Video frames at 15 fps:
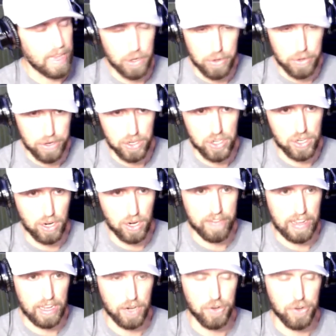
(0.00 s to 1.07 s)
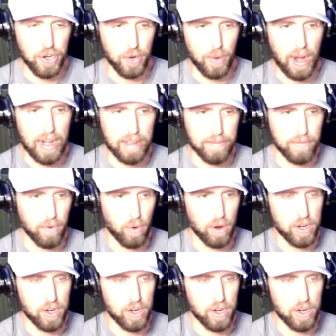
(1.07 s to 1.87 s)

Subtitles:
you're serving and who you're writing for,